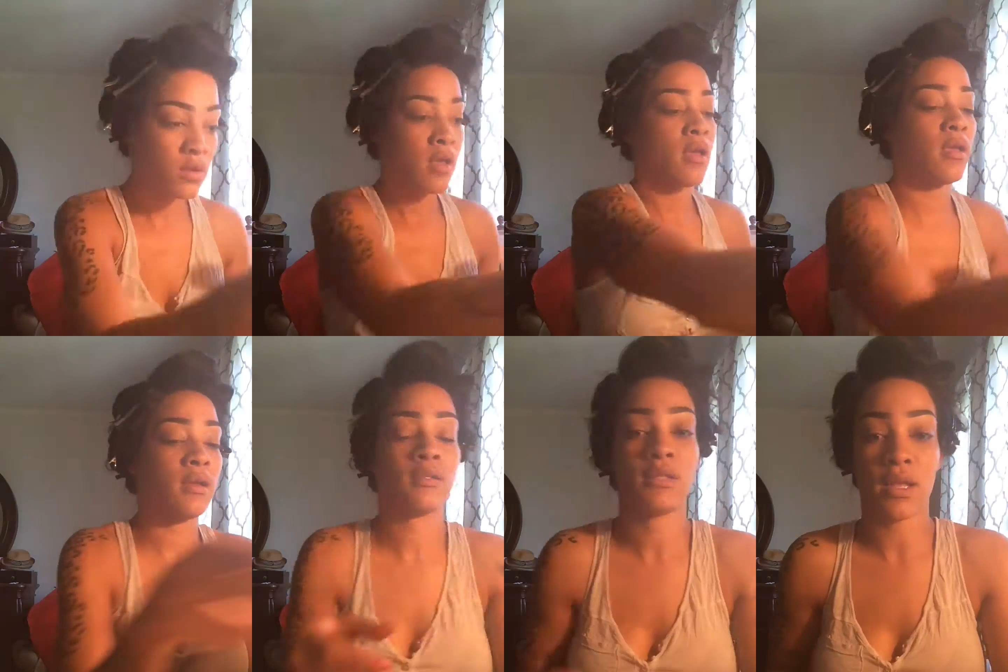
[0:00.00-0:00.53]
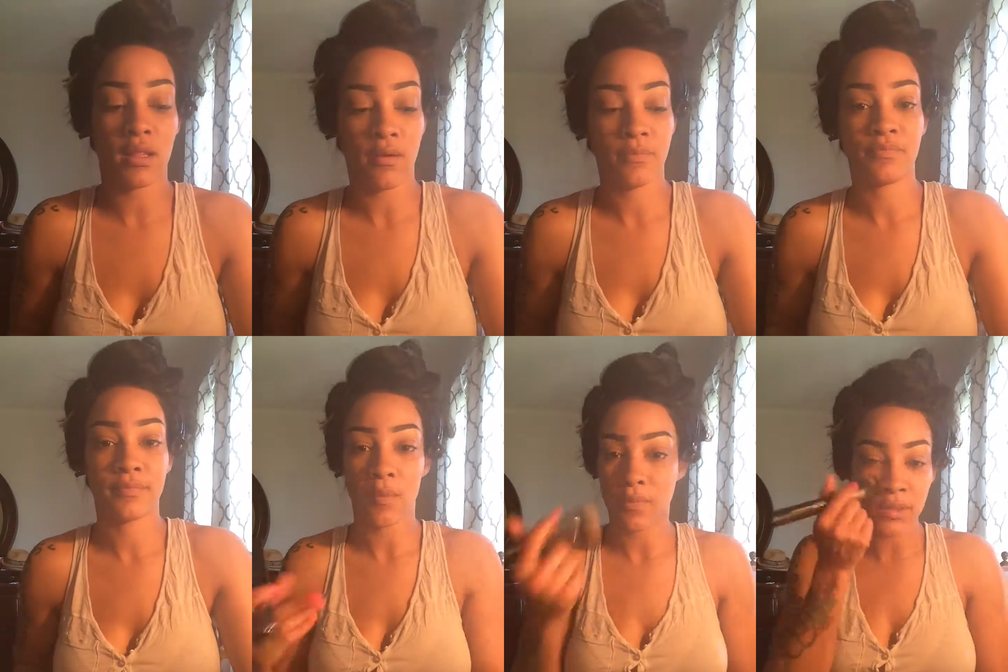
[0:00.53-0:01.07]
this
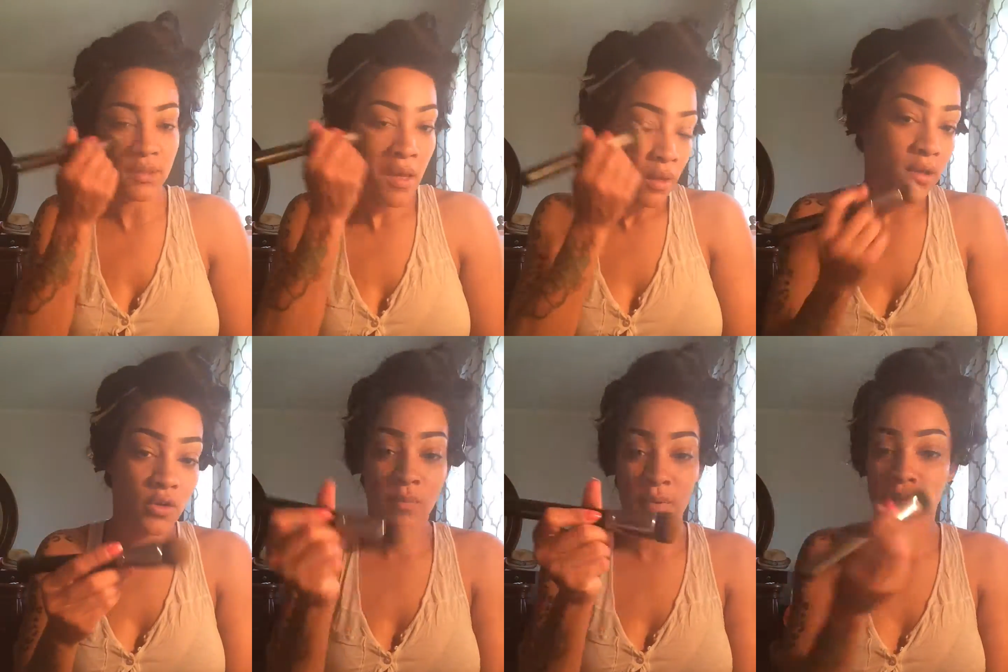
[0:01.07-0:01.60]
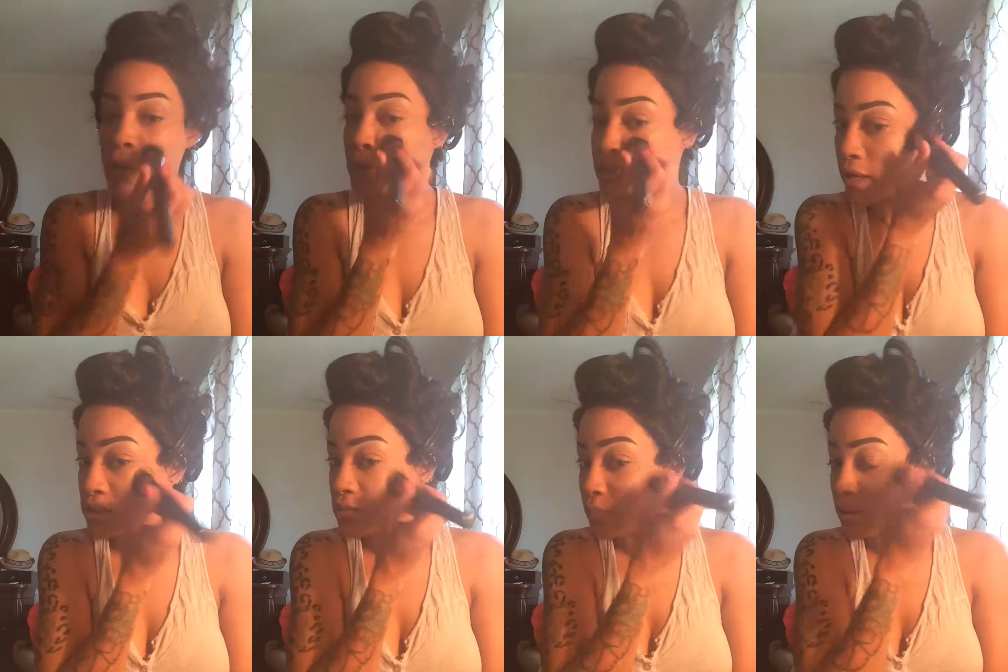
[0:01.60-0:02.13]
foundation.
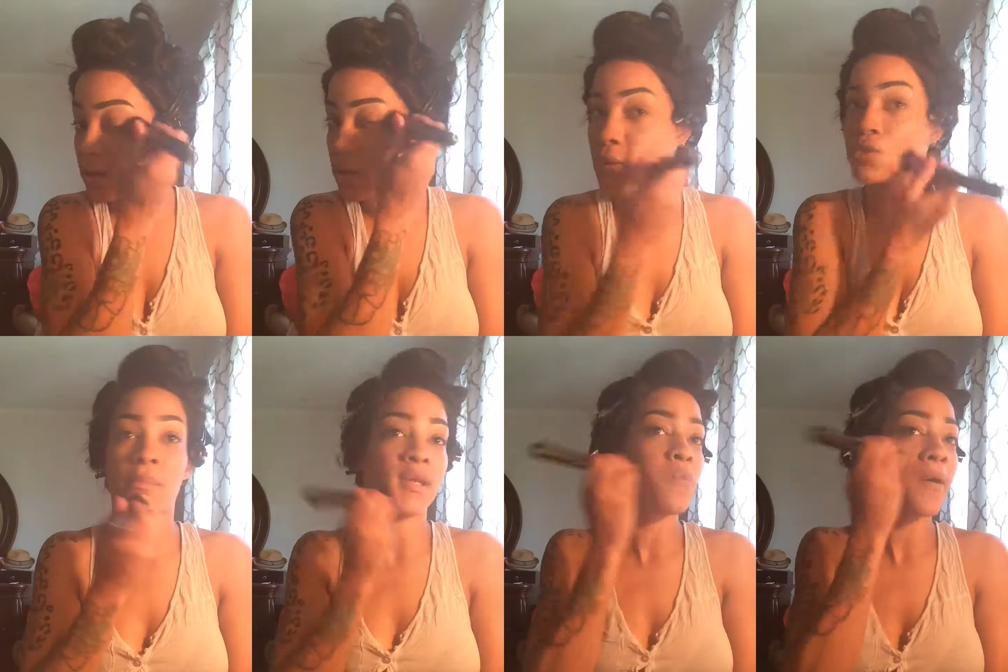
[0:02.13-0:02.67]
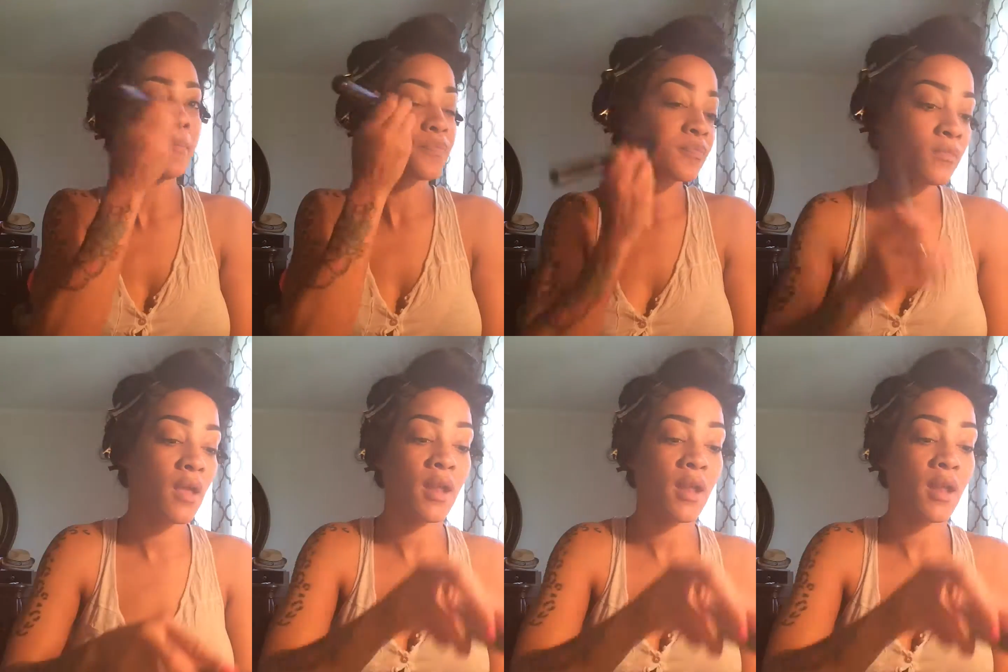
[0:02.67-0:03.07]
It lasts, I work